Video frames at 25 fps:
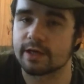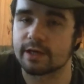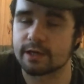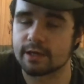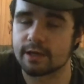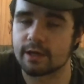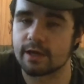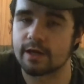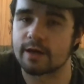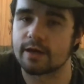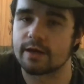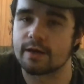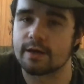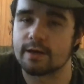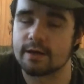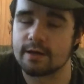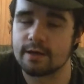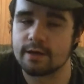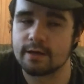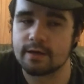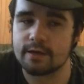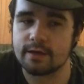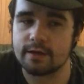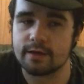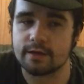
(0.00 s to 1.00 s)
it.
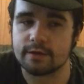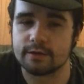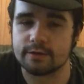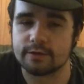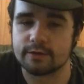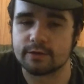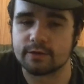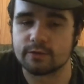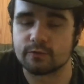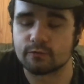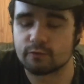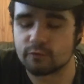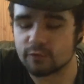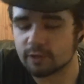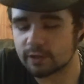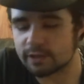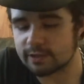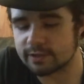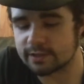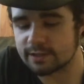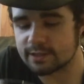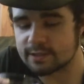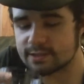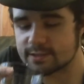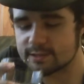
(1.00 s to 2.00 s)
You can
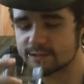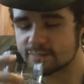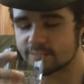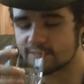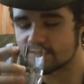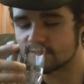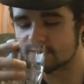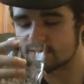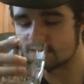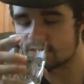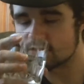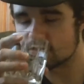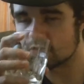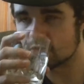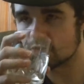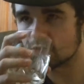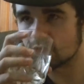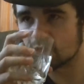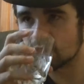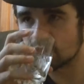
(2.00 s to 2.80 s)
really taste it.